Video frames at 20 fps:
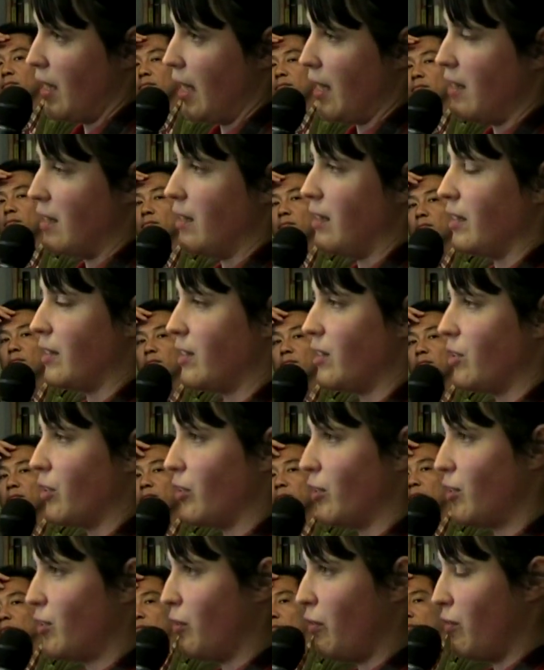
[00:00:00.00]
and then it
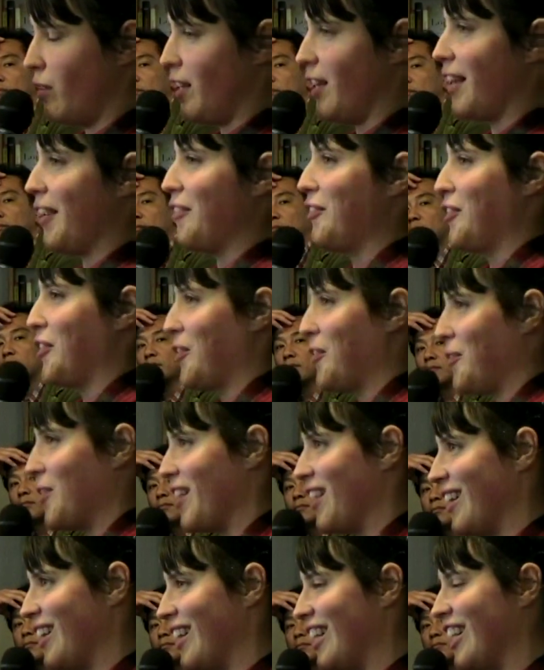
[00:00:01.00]
starts to feel after a
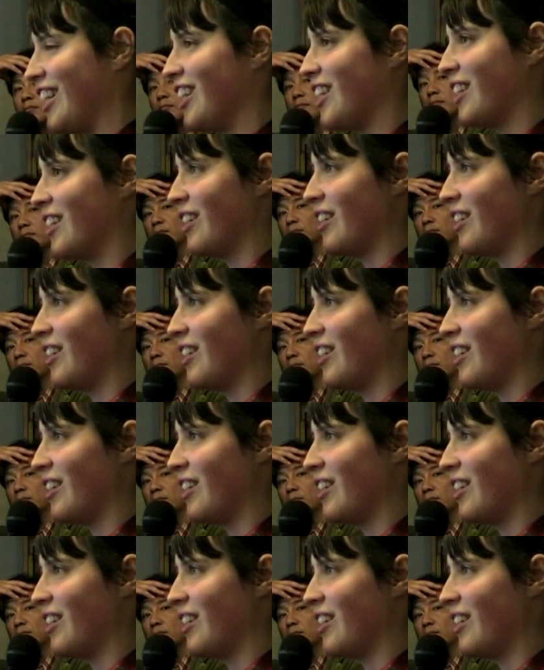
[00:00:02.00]
while like,